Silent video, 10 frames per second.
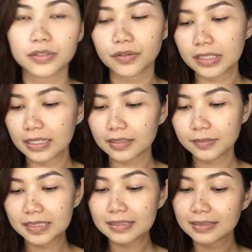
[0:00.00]
Ito yung
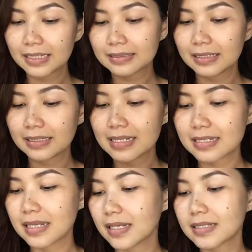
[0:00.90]
gagamitin natin.
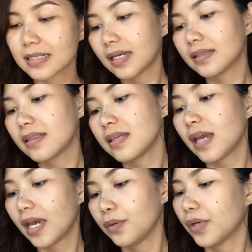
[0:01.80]
As I said,
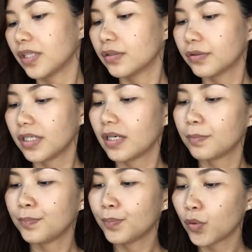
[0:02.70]
DIY
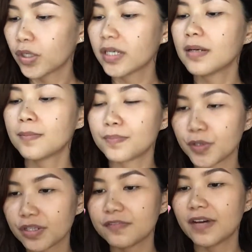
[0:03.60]
Korea Pore
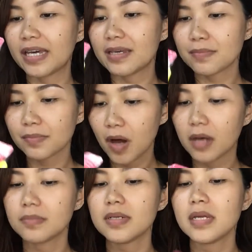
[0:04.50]
Purifying
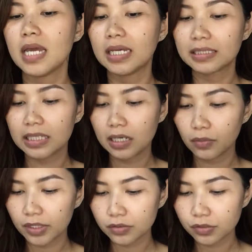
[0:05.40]
Balm.
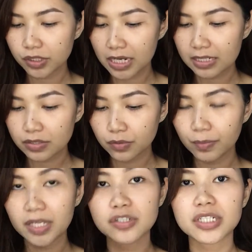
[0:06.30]
Dalawa to siya. So,
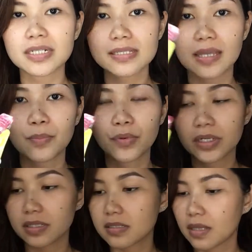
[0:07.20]
meron siyang step
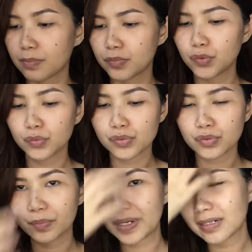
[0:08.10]
1 and step 2.
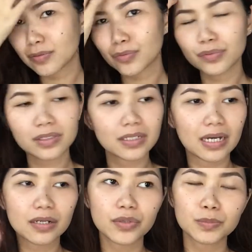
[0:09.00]
So, parang kung
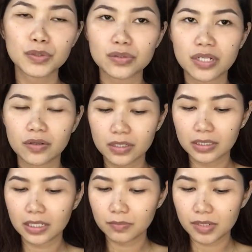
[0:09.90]
gagawin mo to siya on a
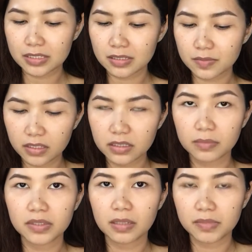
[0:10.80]
daily basis, parang
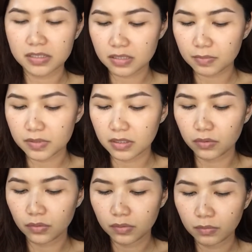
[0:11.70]
dami-daming steps
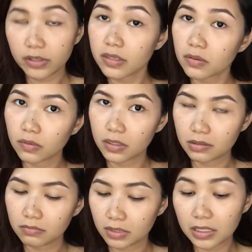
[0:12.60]
na, no? More than
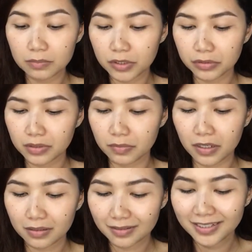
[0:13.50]
one. Madami yun, di
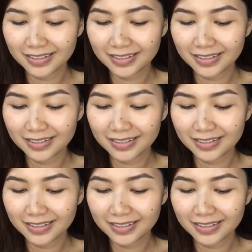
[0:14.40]
ba?